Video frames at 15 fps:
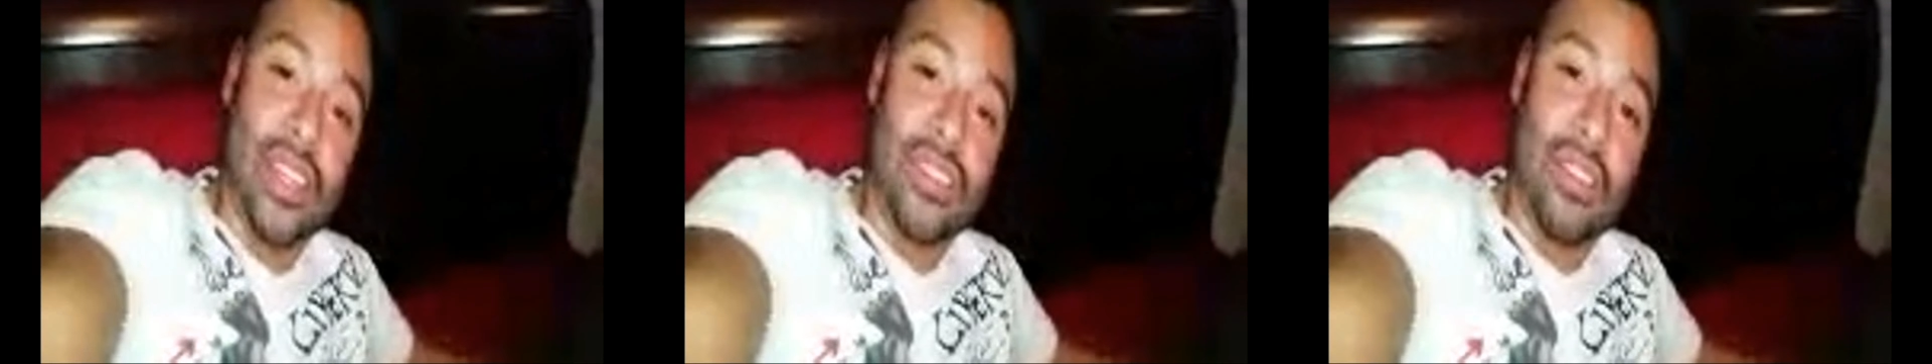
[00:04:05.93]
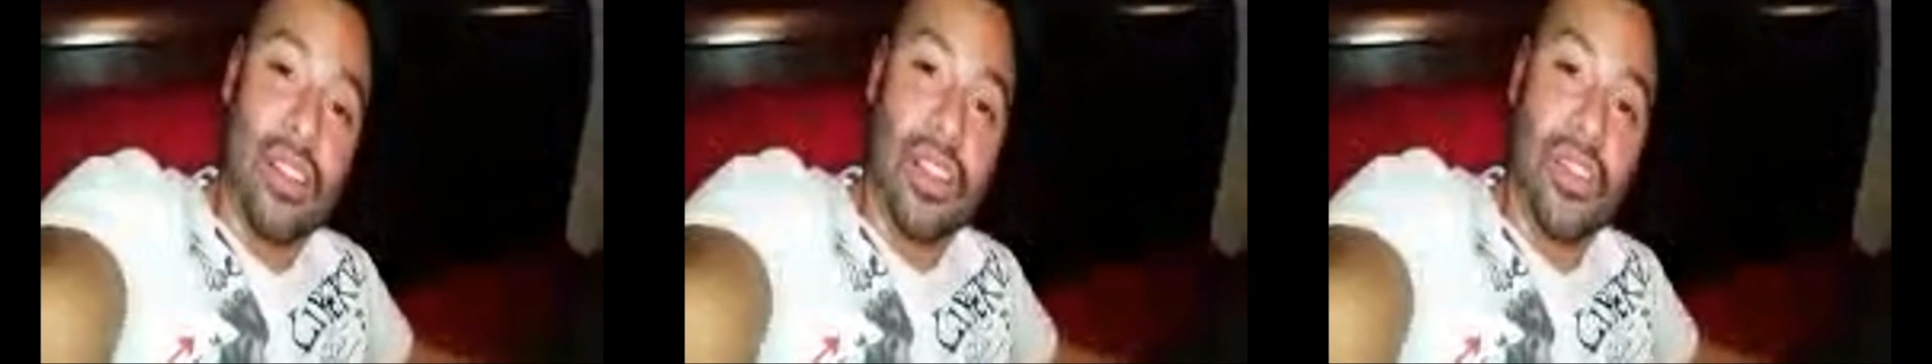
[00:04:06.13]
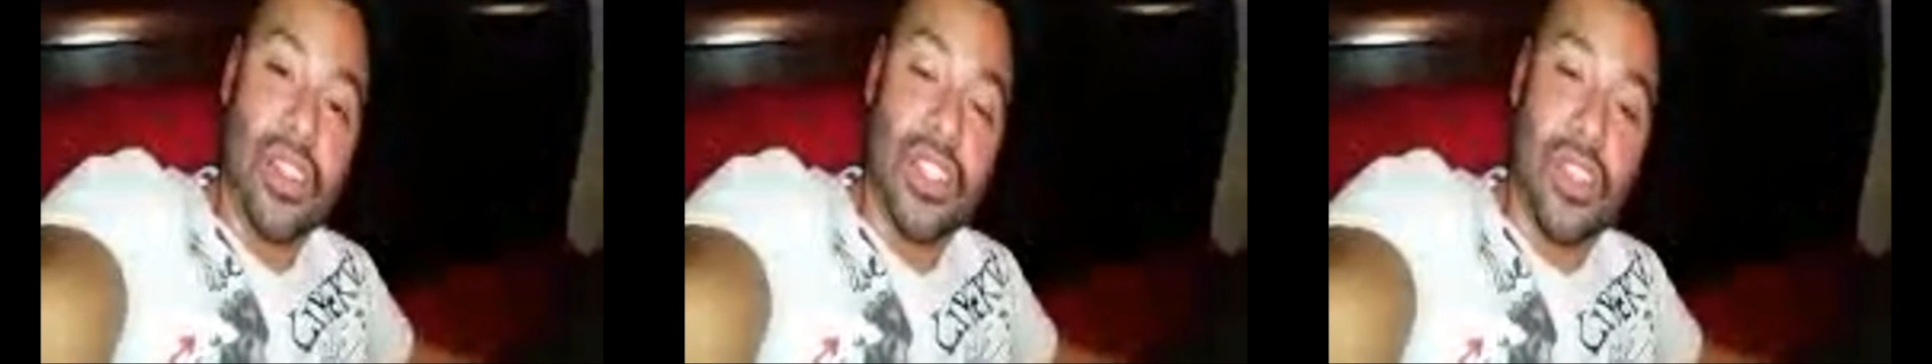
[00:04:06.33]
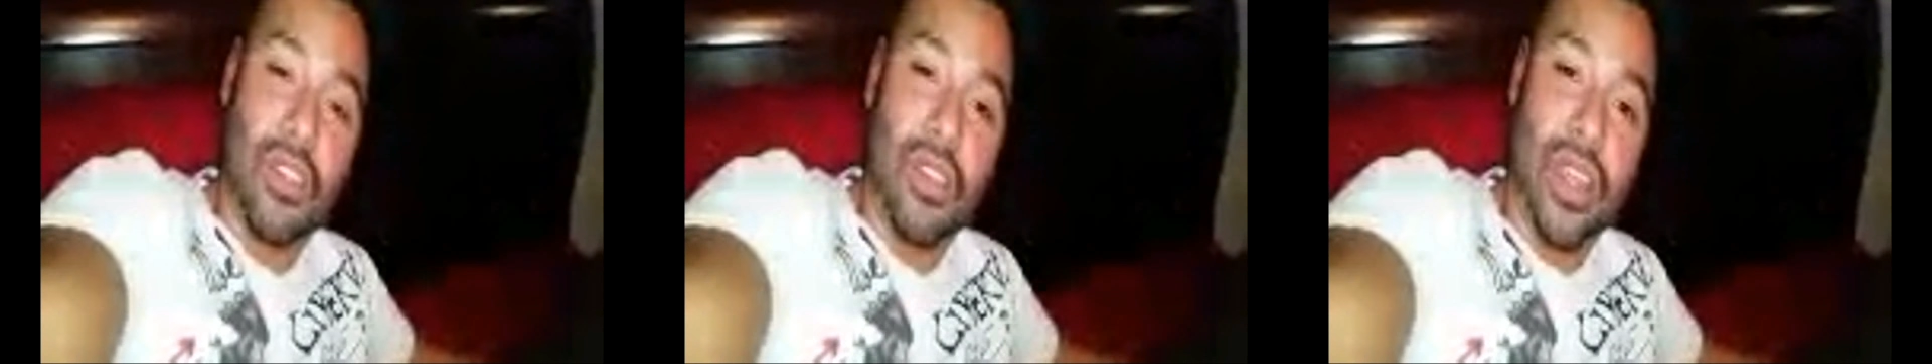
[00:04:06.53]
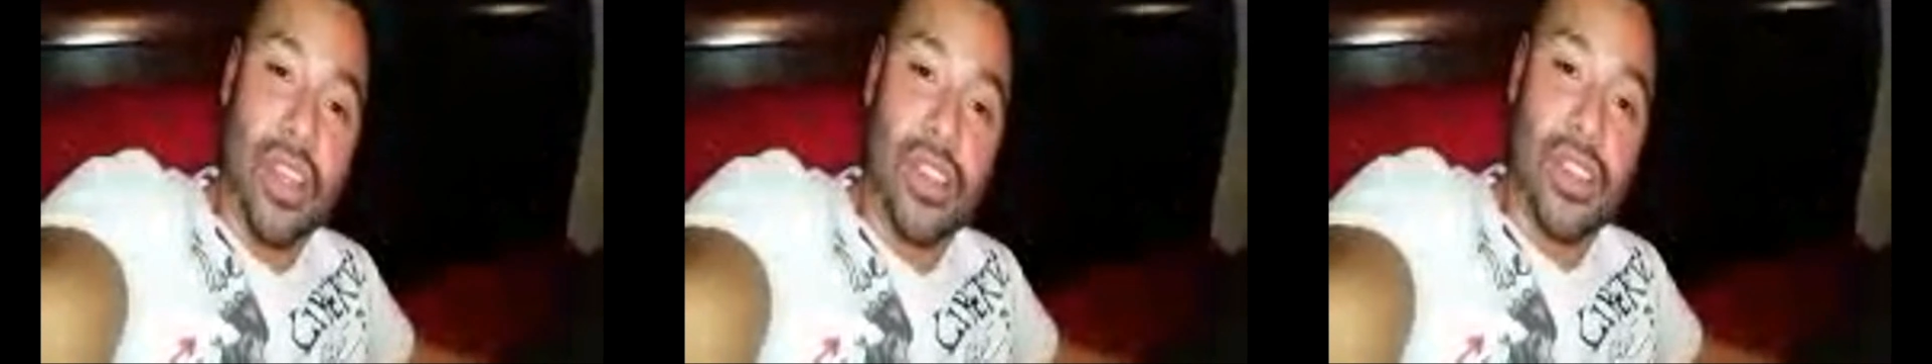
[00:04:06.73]
is all of us
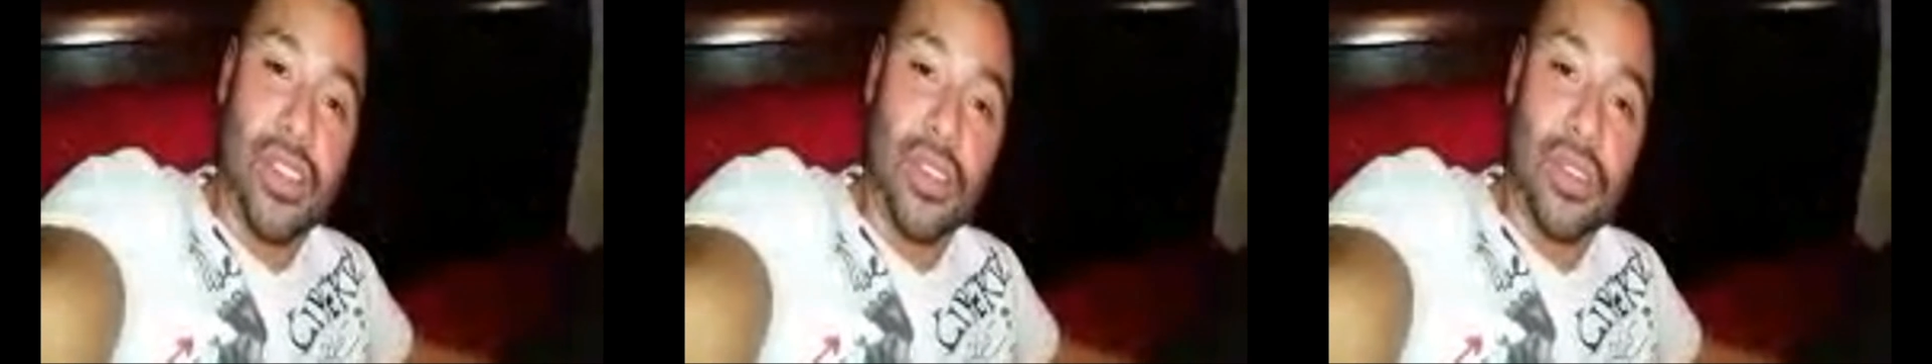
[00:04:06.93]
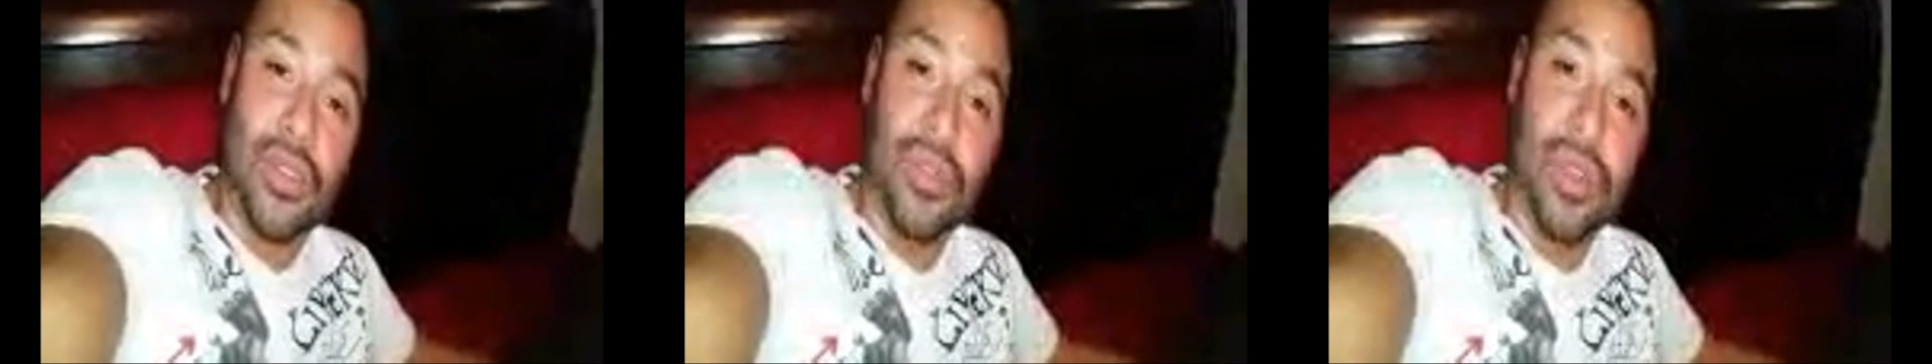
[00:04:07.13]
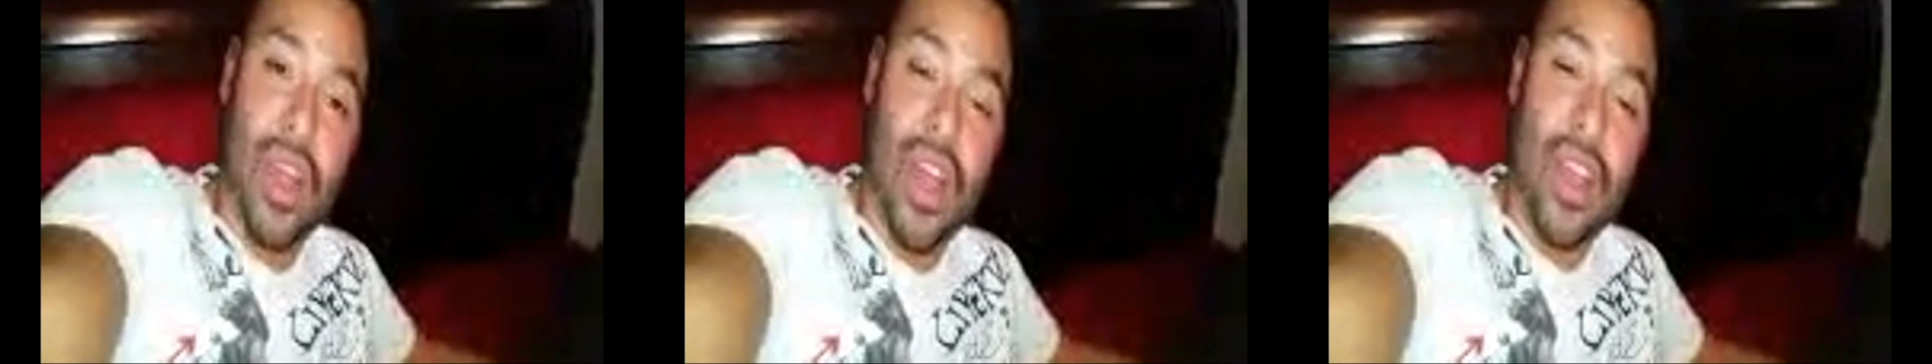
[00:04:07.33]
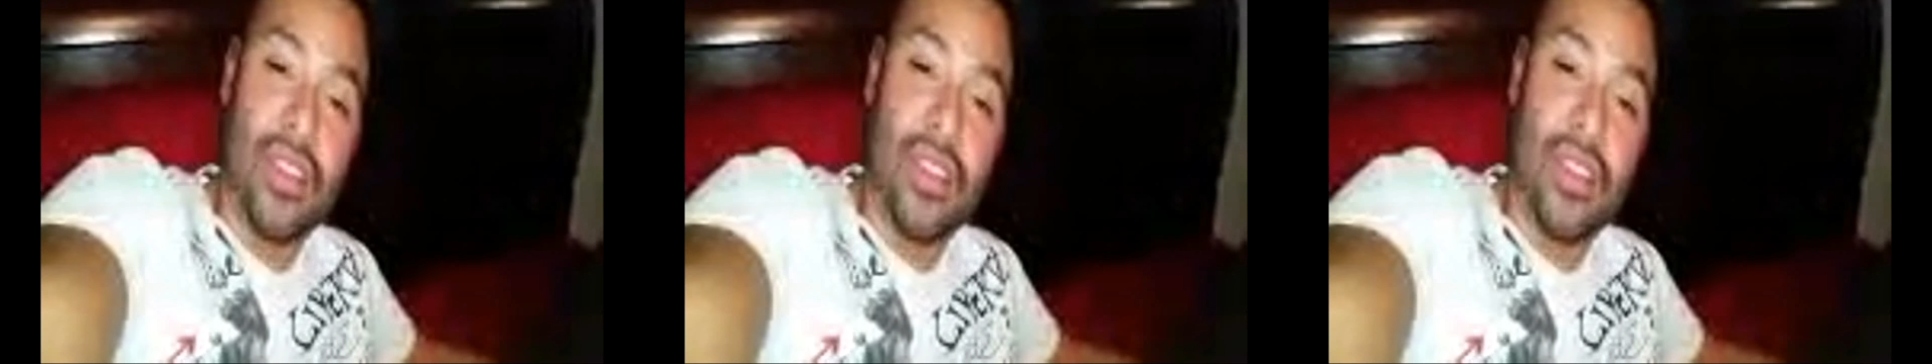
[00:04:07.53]
going to